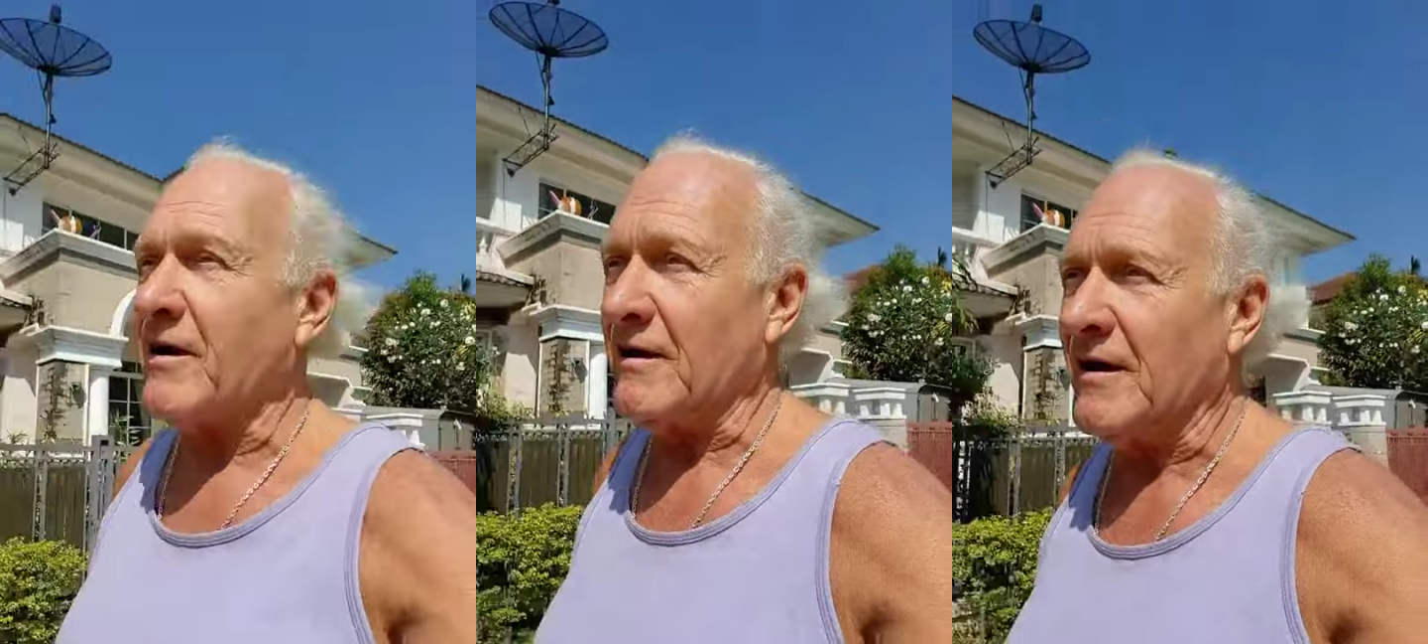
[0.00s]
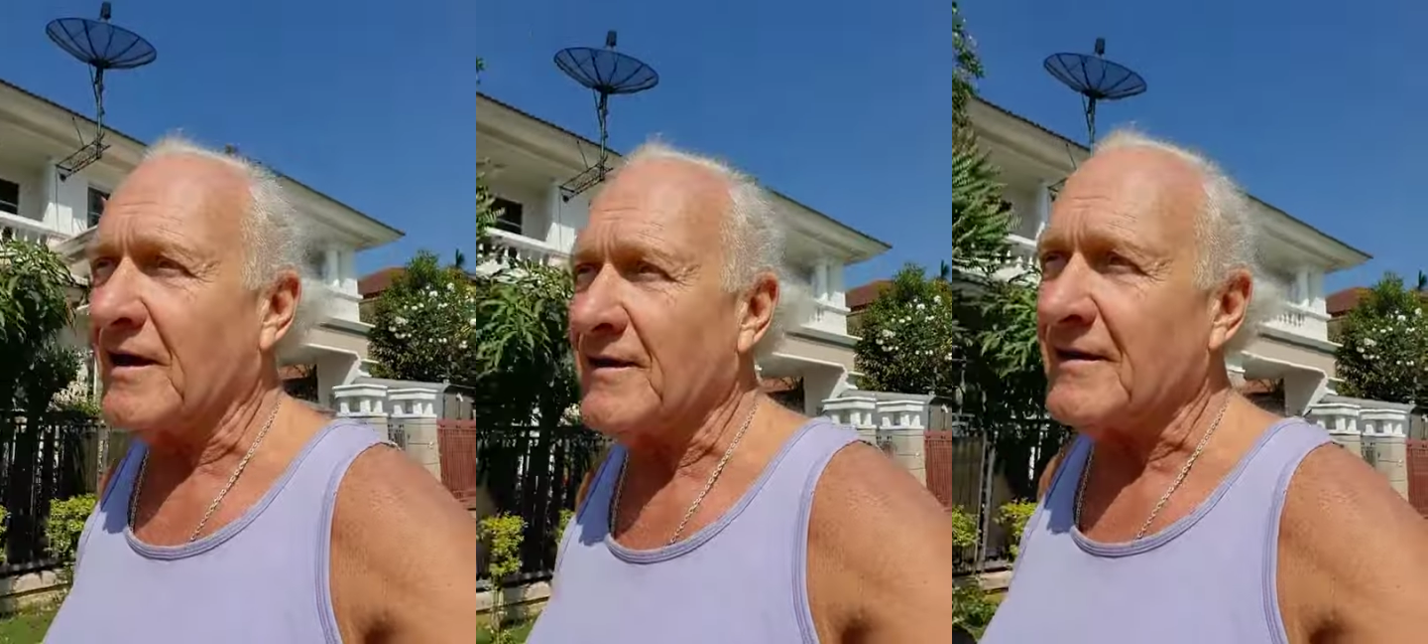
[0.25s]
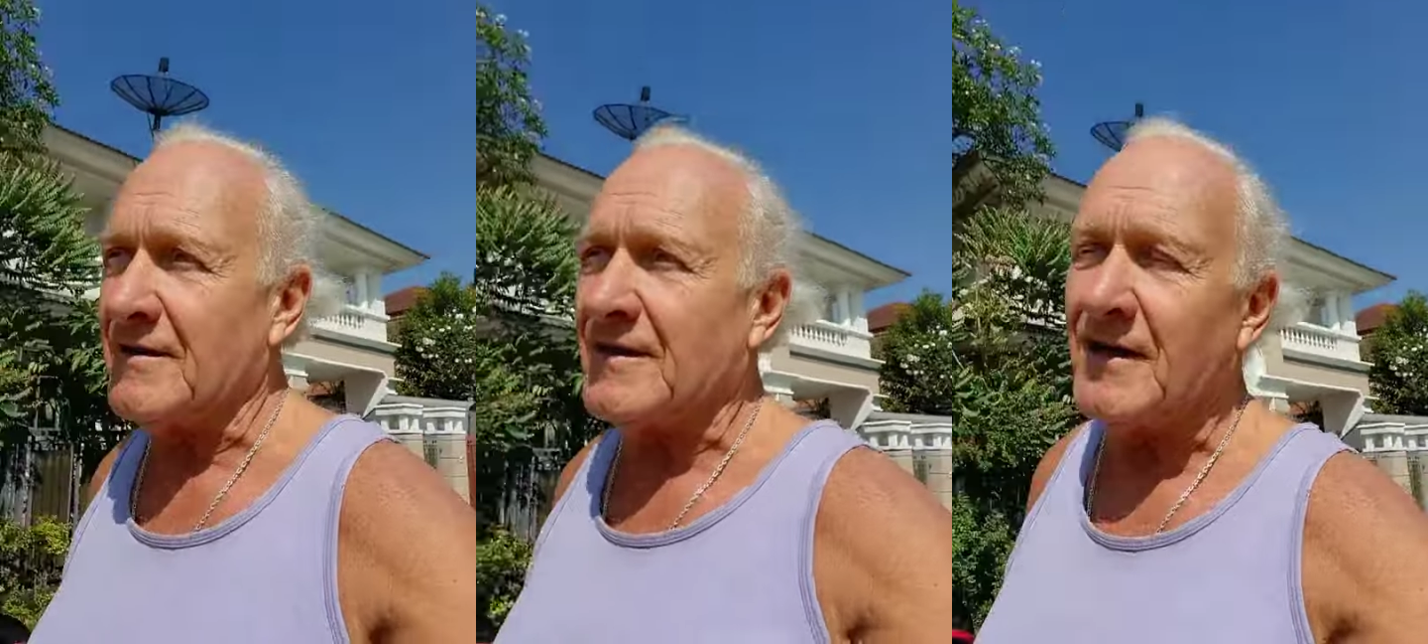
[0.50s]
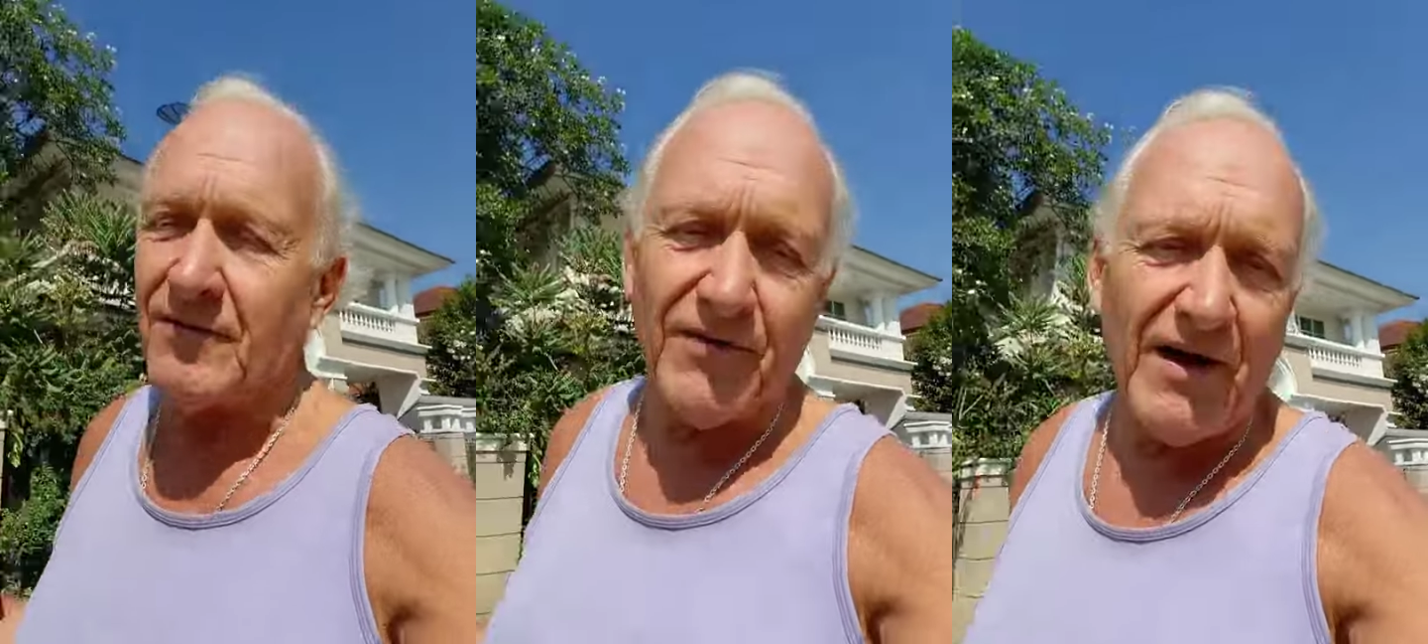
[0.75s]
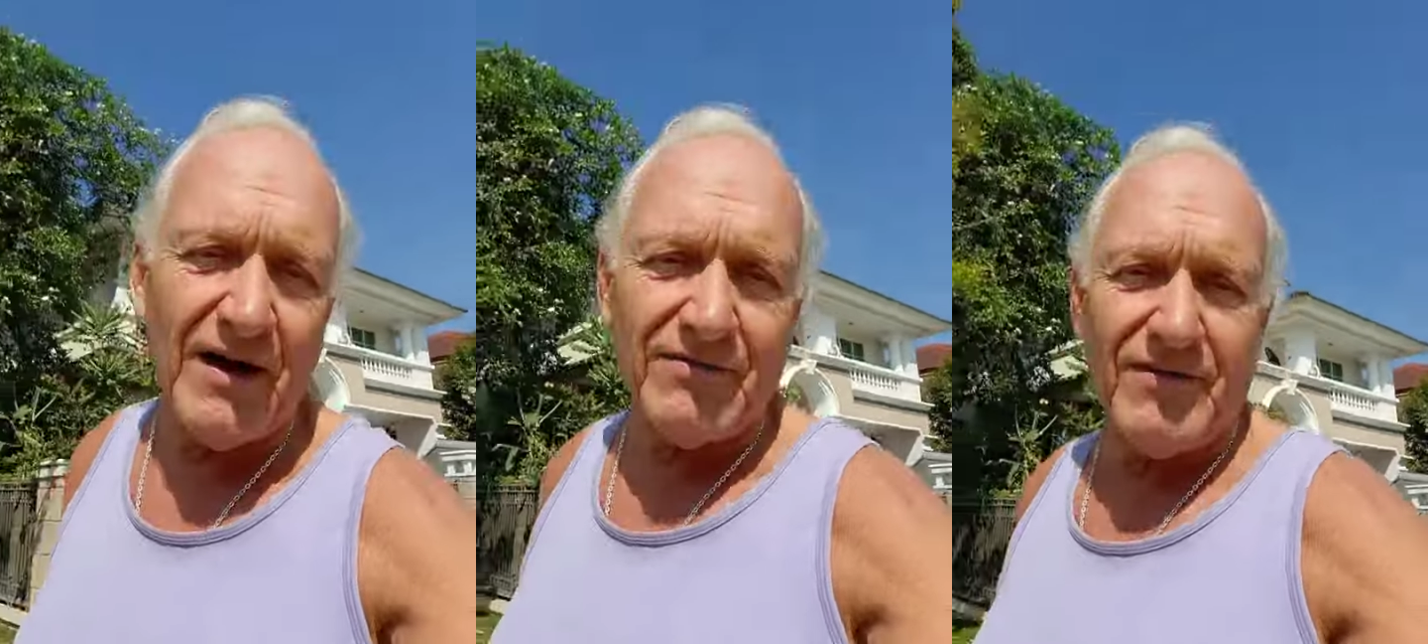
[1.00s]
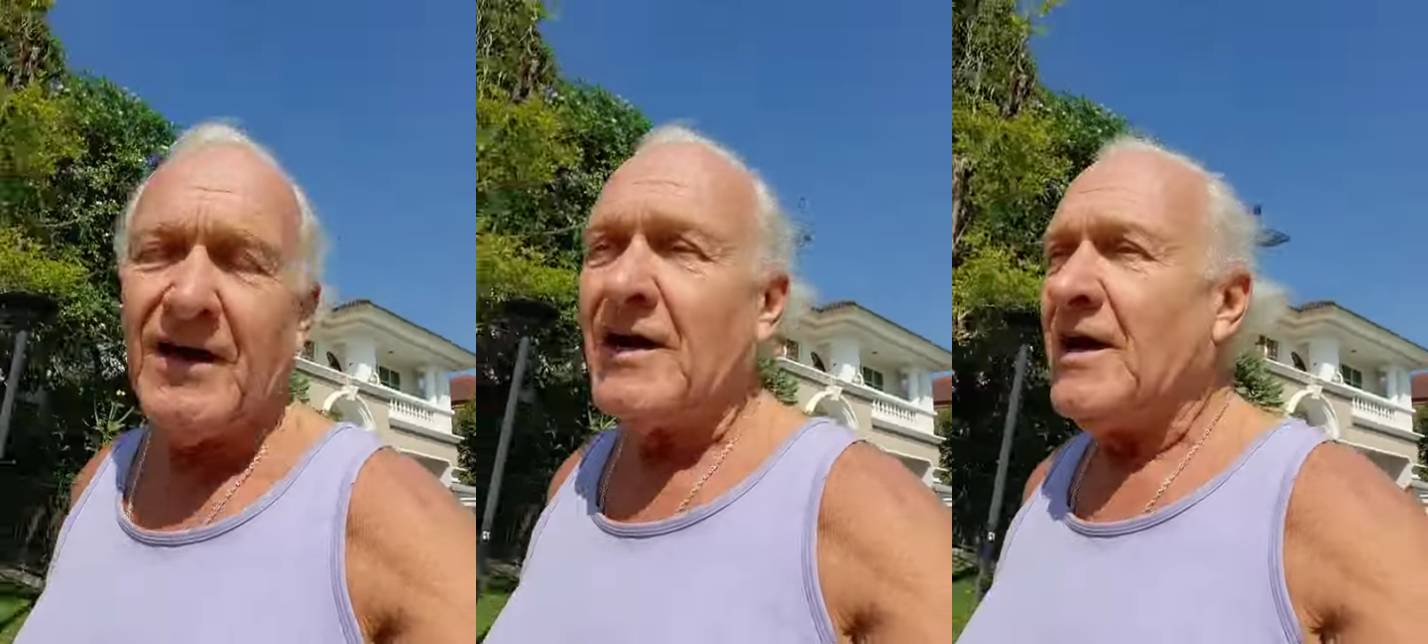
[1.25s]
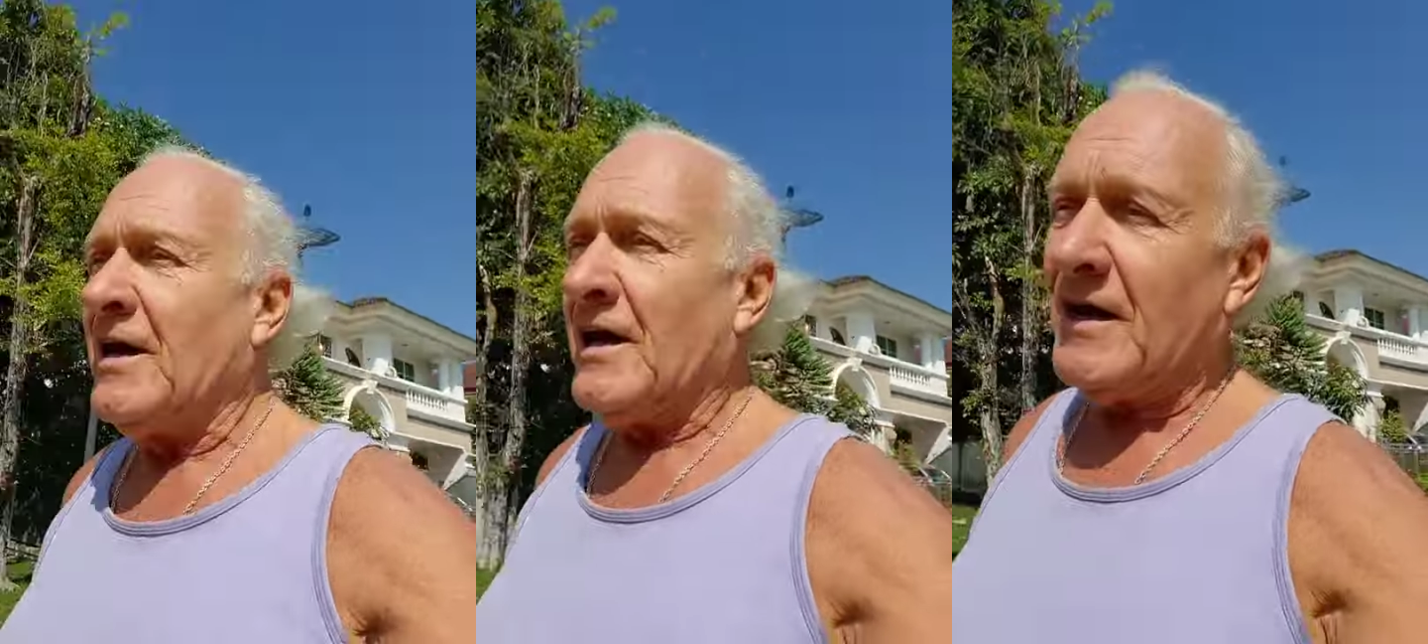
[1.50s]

in 1995.